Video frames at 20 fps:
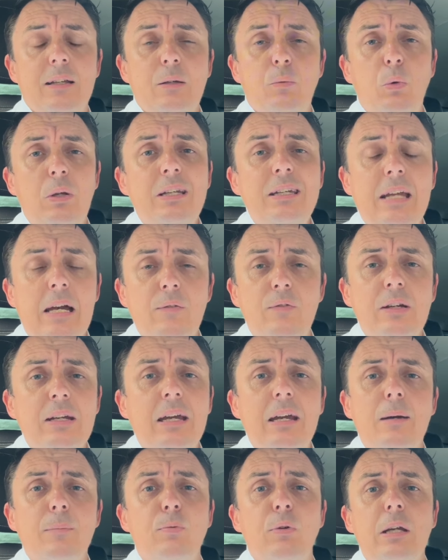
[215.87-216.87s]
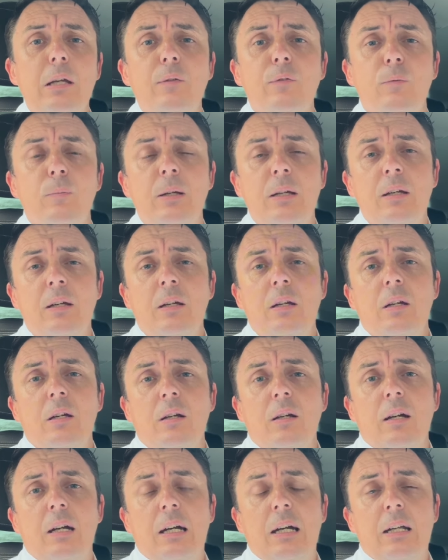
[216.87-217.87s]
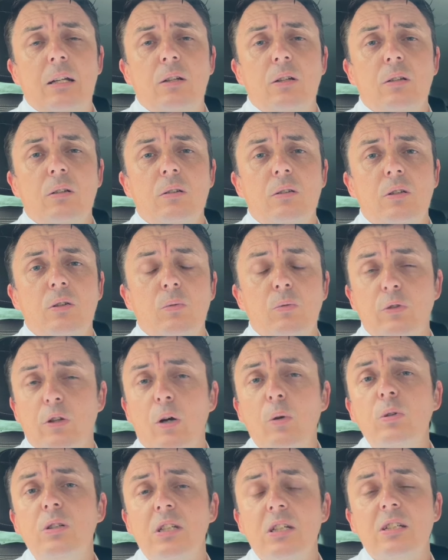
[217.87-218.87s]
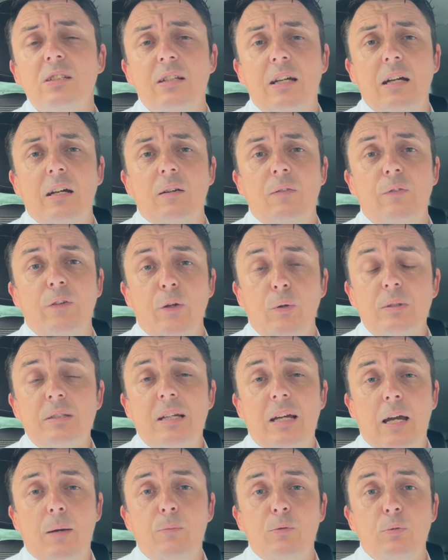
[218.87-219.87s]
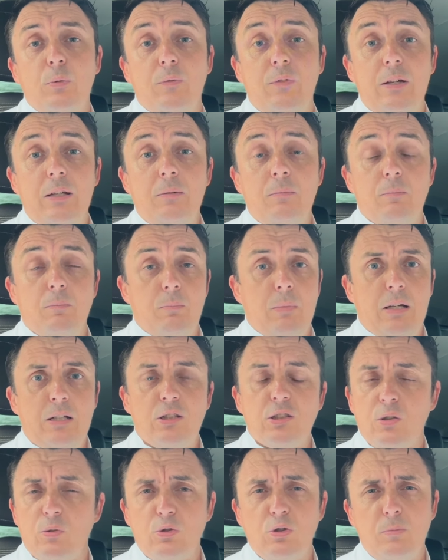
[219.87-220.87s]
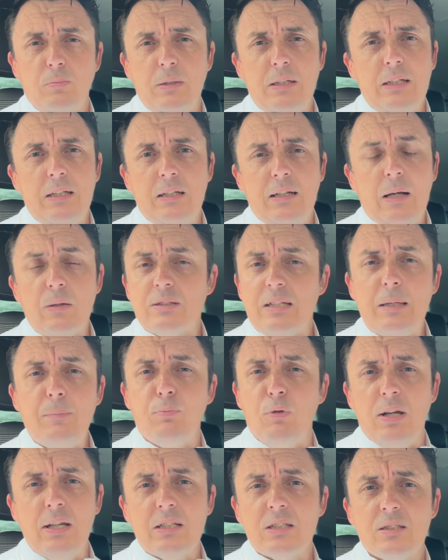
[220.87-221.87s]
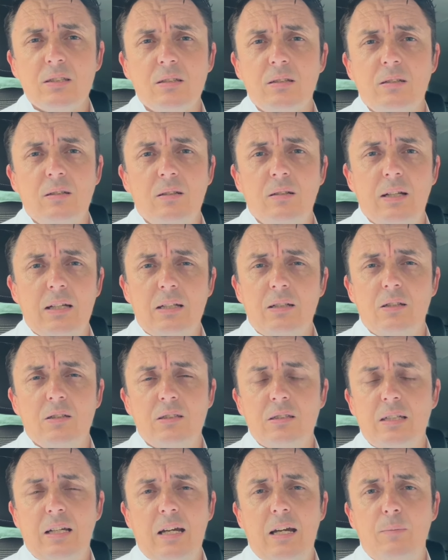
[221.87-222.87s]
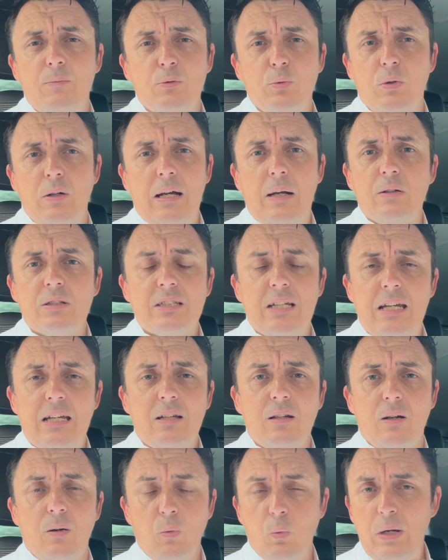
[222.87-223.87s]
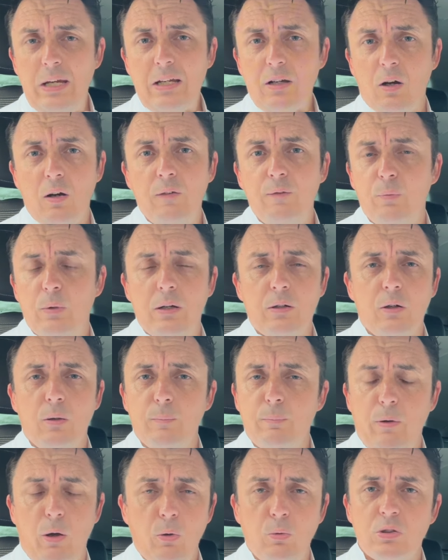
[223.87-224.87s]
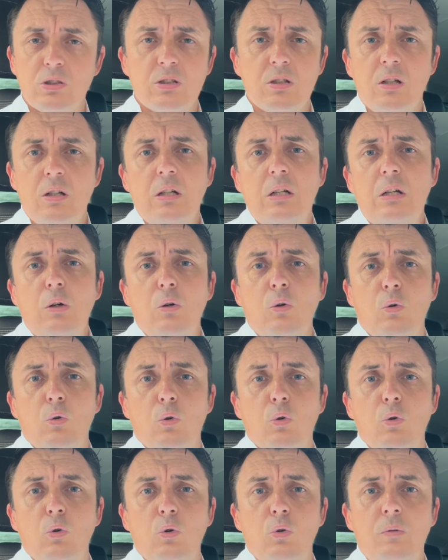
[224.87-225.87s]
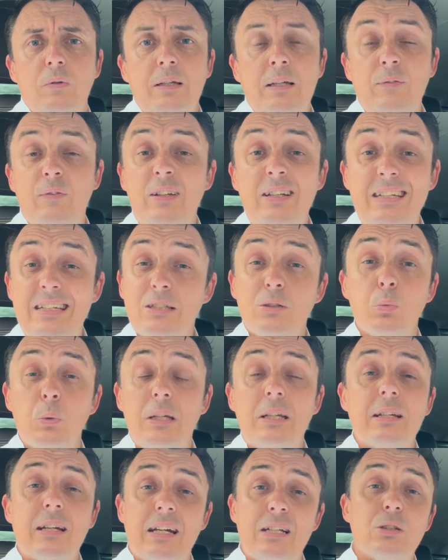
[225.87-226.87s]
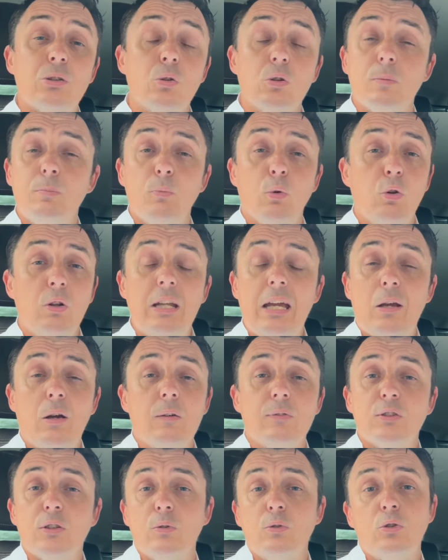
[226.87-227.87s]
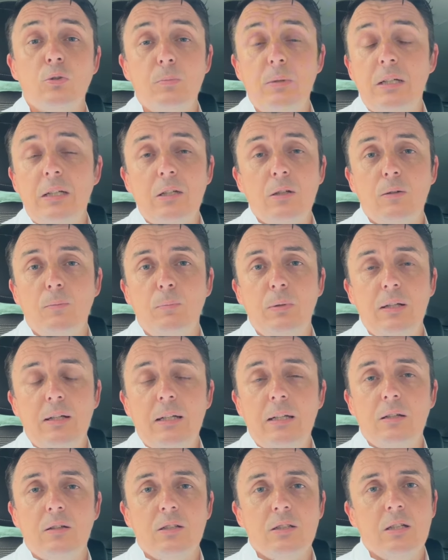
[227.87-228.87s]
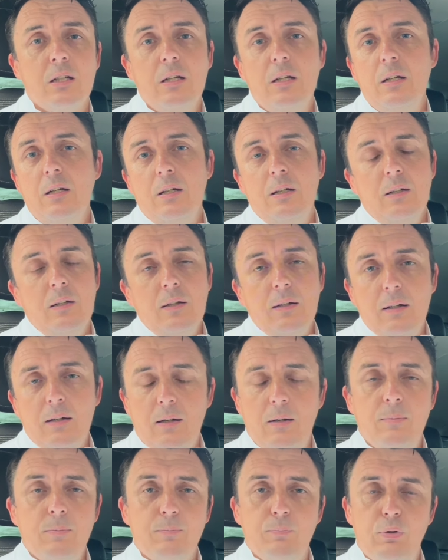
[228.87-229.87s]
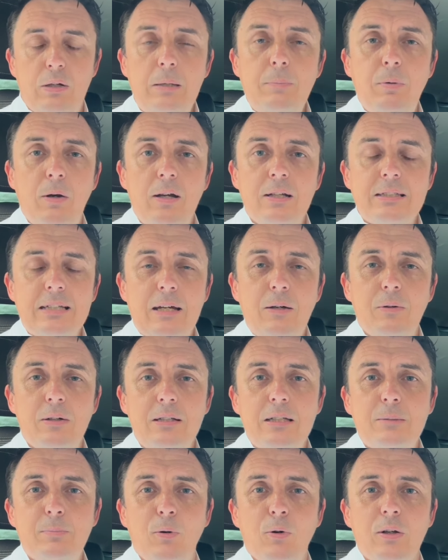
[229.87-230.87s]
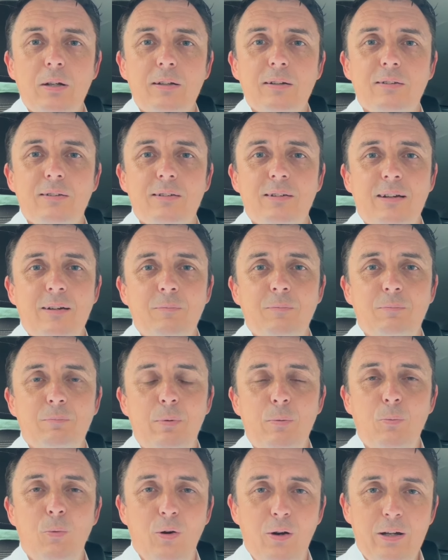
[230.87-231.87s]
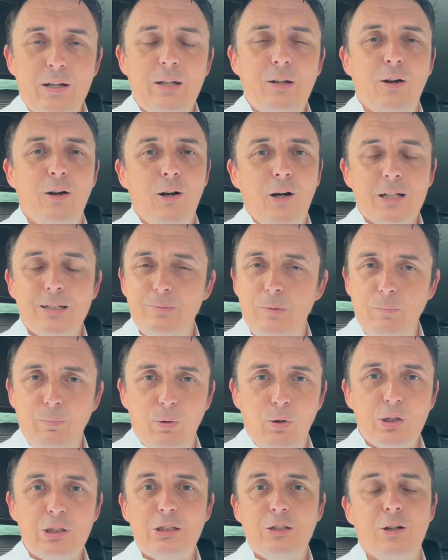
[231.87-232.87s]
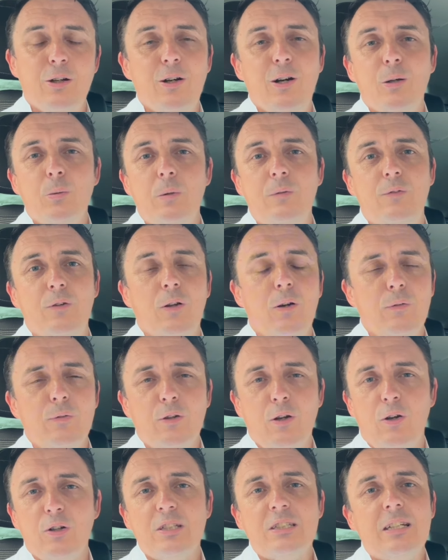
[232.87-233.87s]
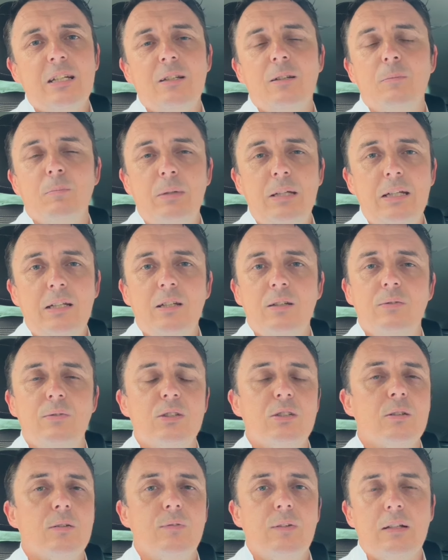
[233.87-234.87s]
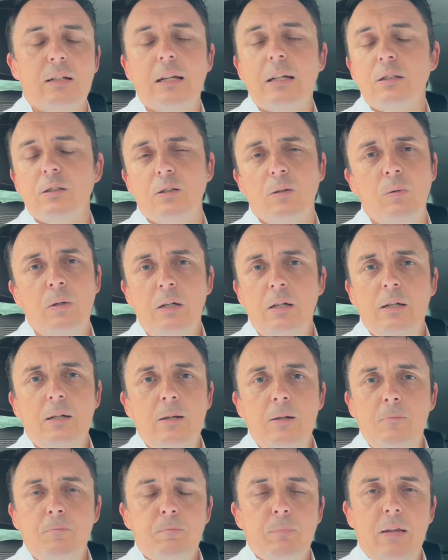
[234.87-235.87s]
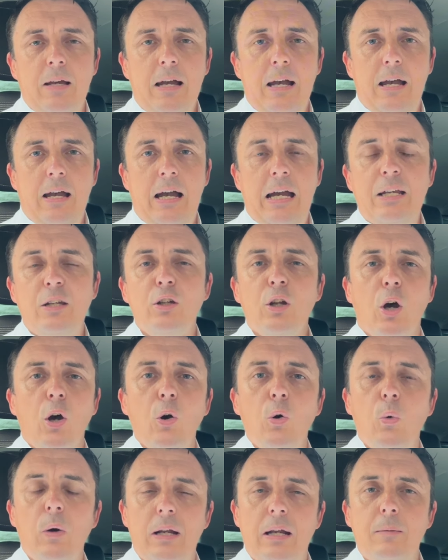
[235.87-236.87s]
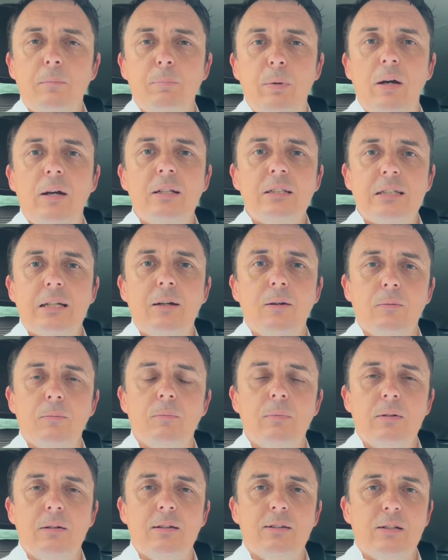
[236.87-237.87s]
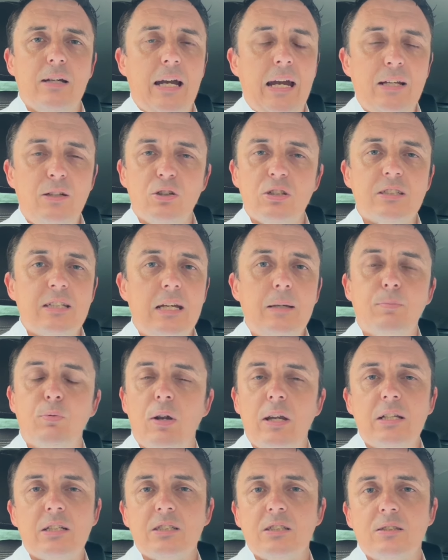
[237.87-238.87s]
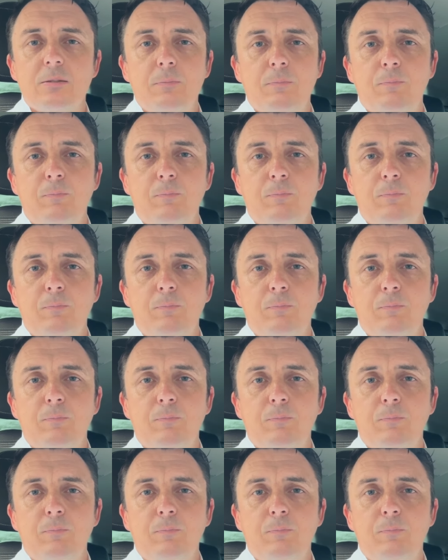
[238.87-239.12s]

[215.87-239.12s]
Like, we never get a break from it. And you'll notice that a few times within my social media, I'll take breaks. Like, there's times where I'll take a week off where I don't post. Or even this week, I took Monday off social media completely because I'm pretty burnt out at this point. I've been working hard. I've been pushing hard with a lot of content and media and stuff like that. So I know when I'm burnt out, I just take breaks.